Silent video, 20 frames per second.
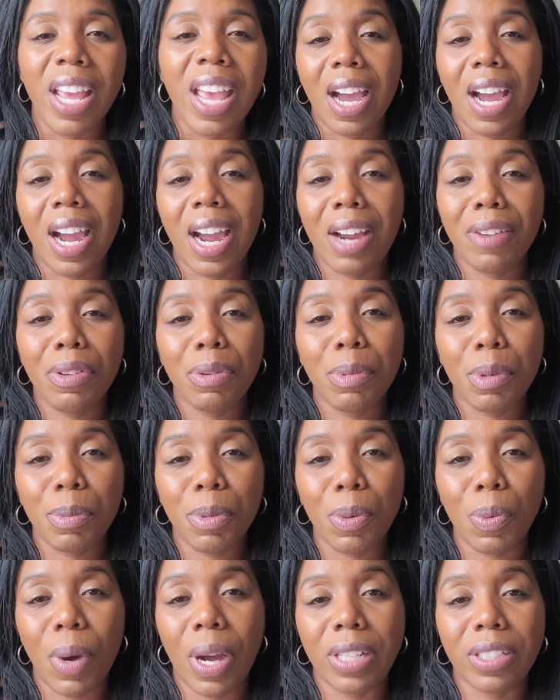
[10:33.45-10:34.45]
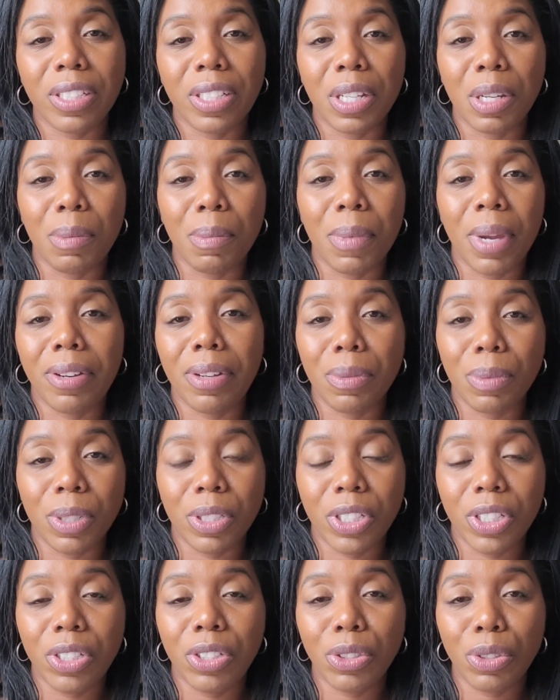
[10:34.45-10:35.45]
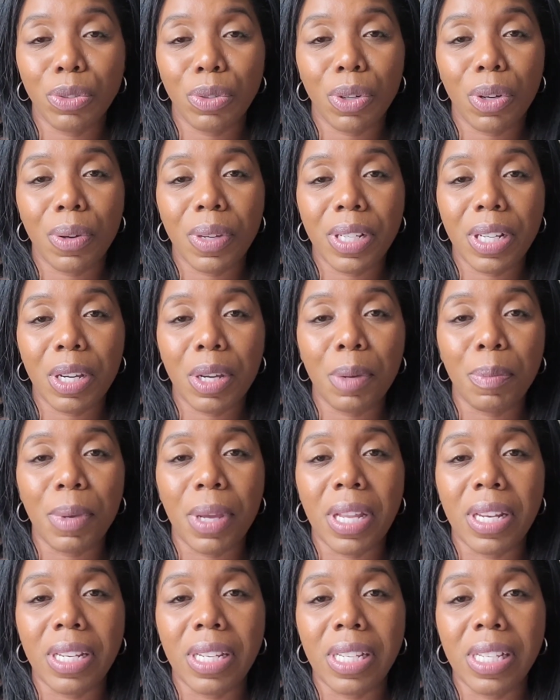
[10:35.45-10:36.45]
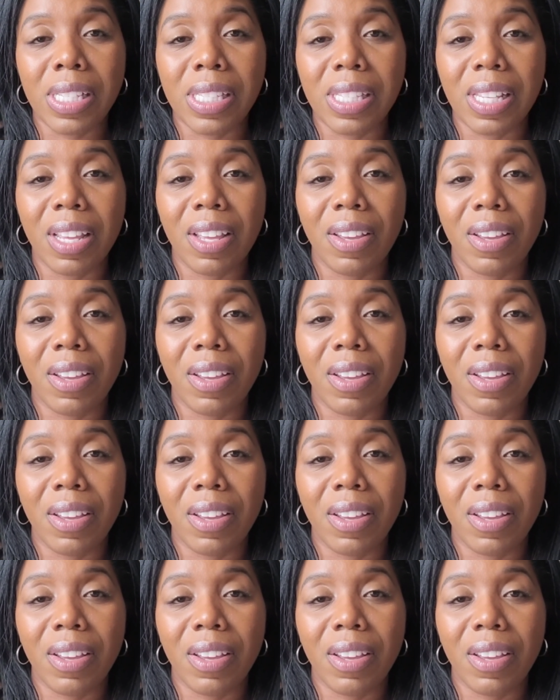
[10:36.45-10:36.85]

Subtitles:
I remember watching Married with Children growing up, and this